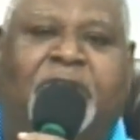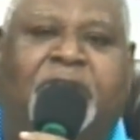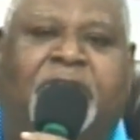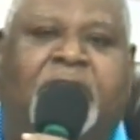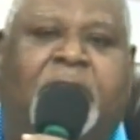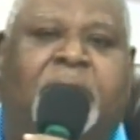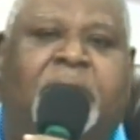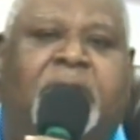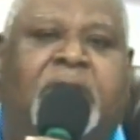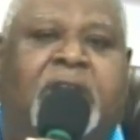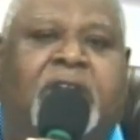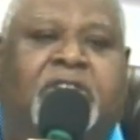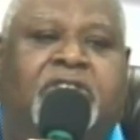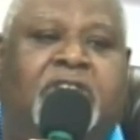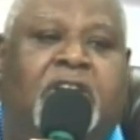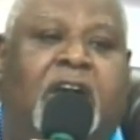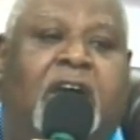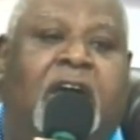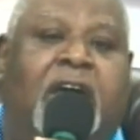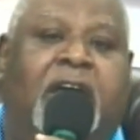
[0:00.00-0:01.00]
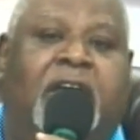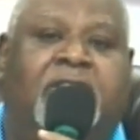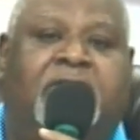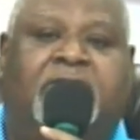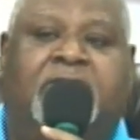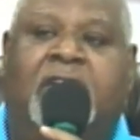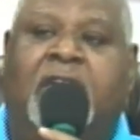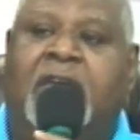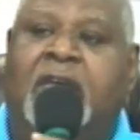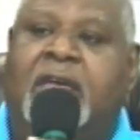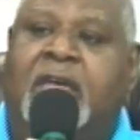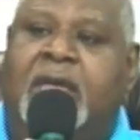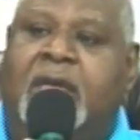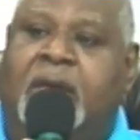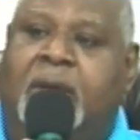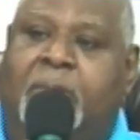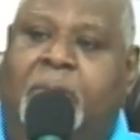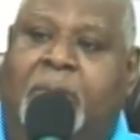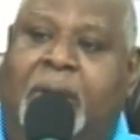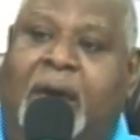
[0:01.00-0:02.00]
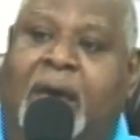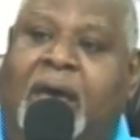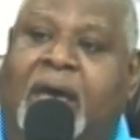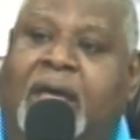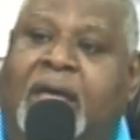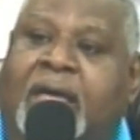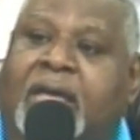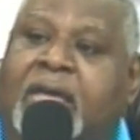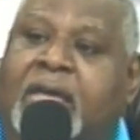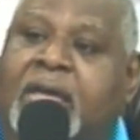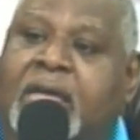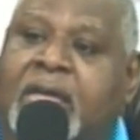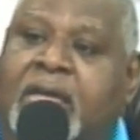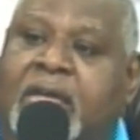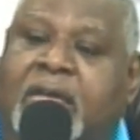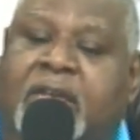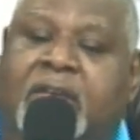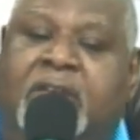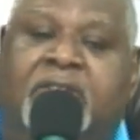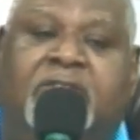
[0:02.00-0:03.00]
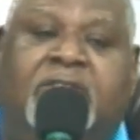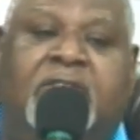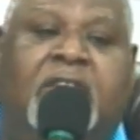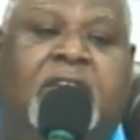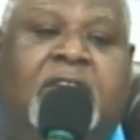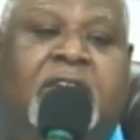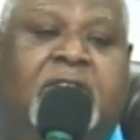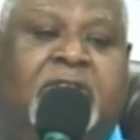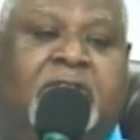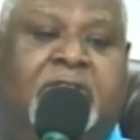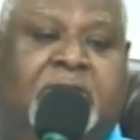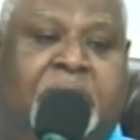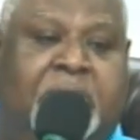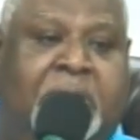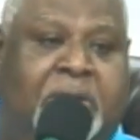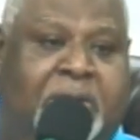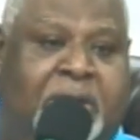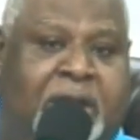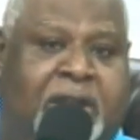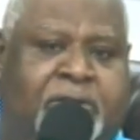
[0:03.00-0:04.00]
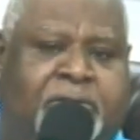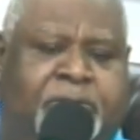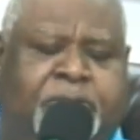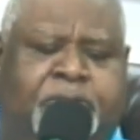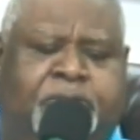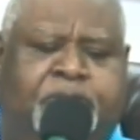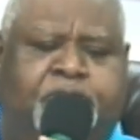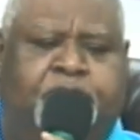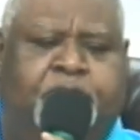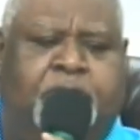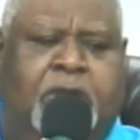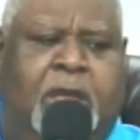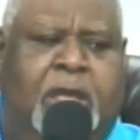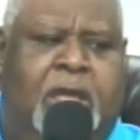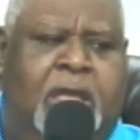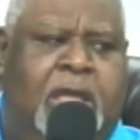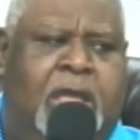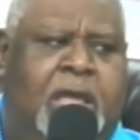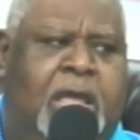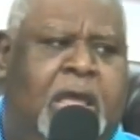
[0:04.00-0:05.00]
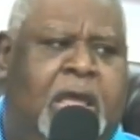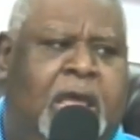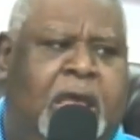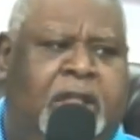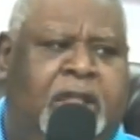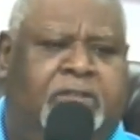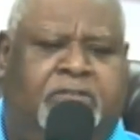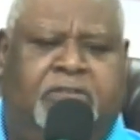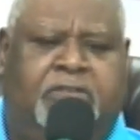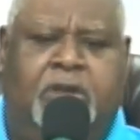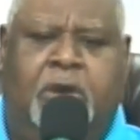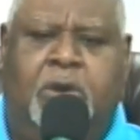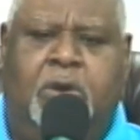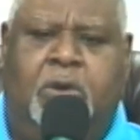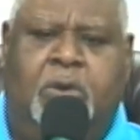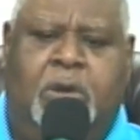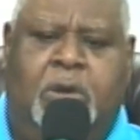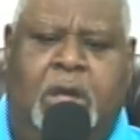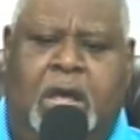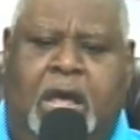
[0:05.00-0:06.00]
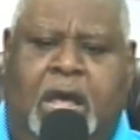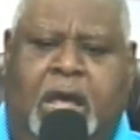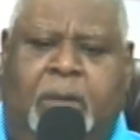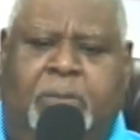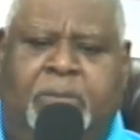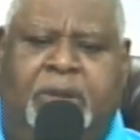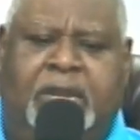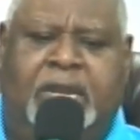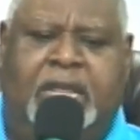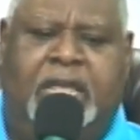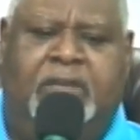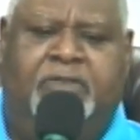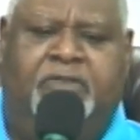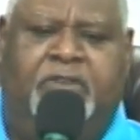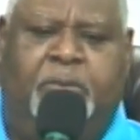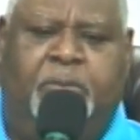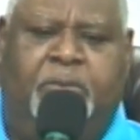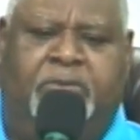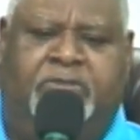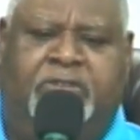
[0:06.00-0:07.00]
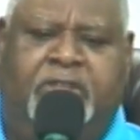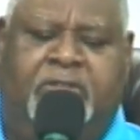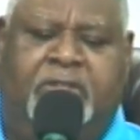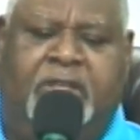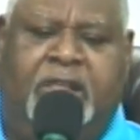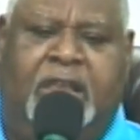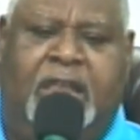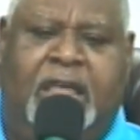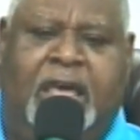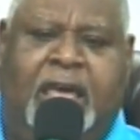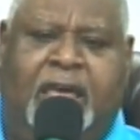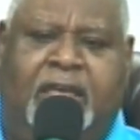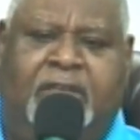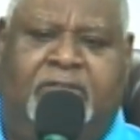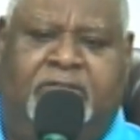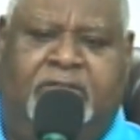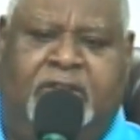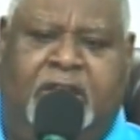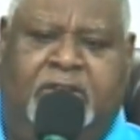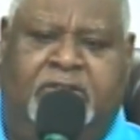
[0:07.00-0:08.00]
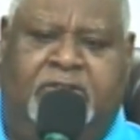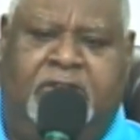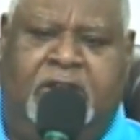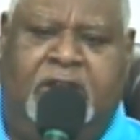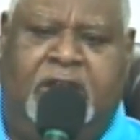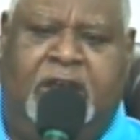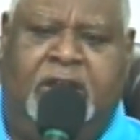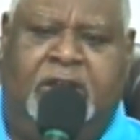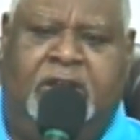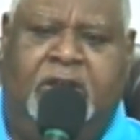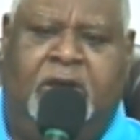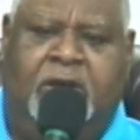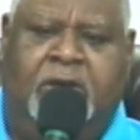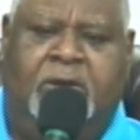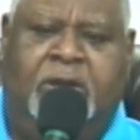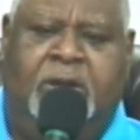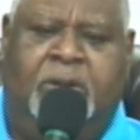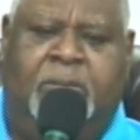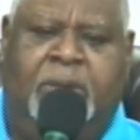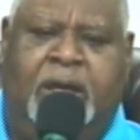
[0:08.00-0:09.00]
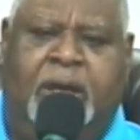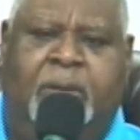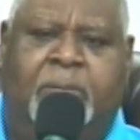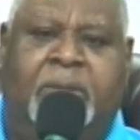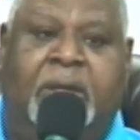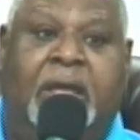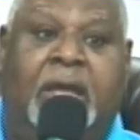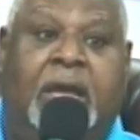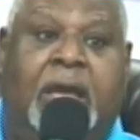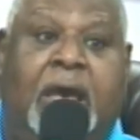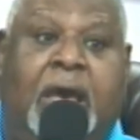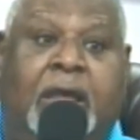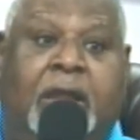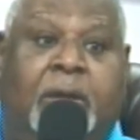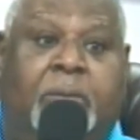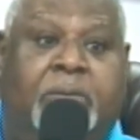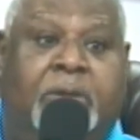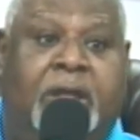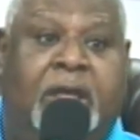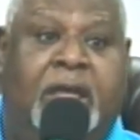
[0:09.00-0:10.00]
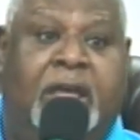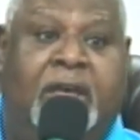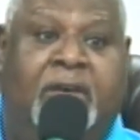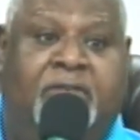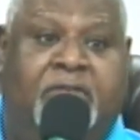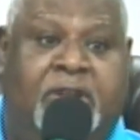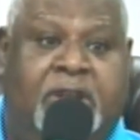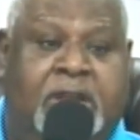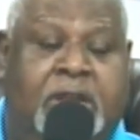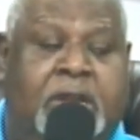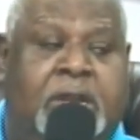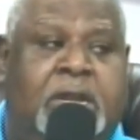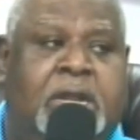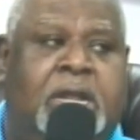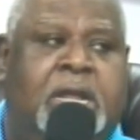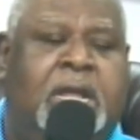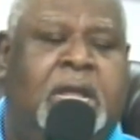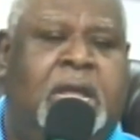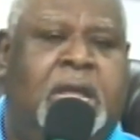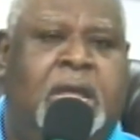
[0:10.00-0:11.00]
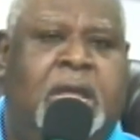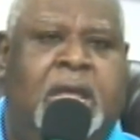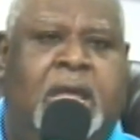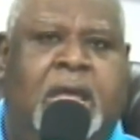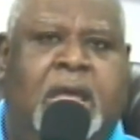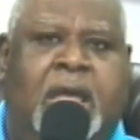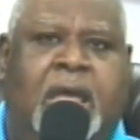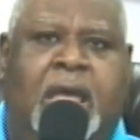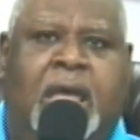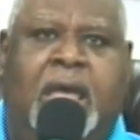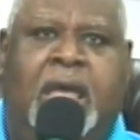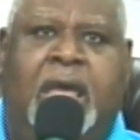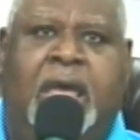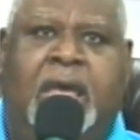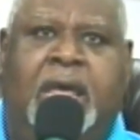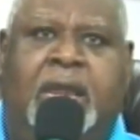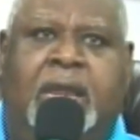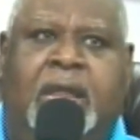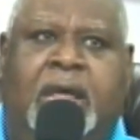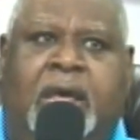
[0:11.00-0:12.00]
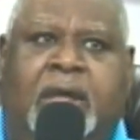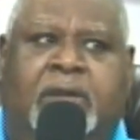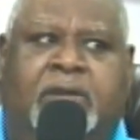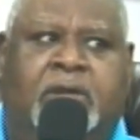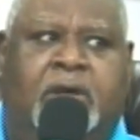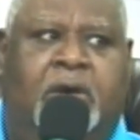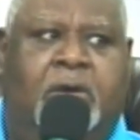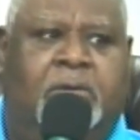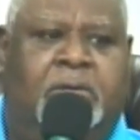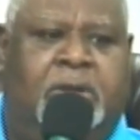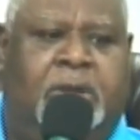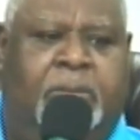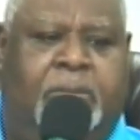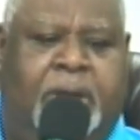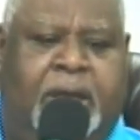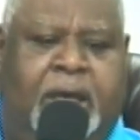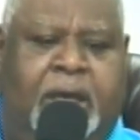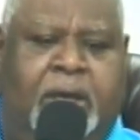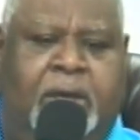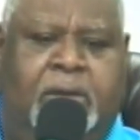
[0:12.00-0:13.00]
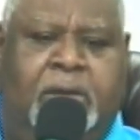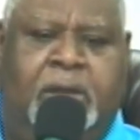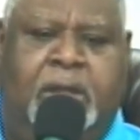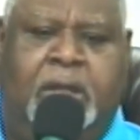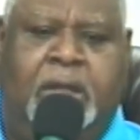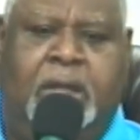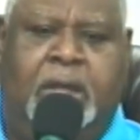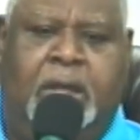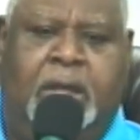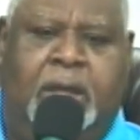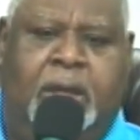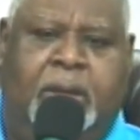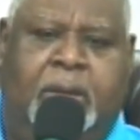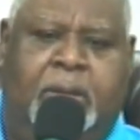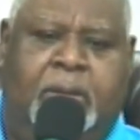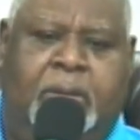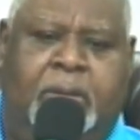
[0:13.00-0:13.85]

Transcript: them to us by his Spirit. And so I believe it was in the last session I talked about being caught up to heaven, and I talked about uh,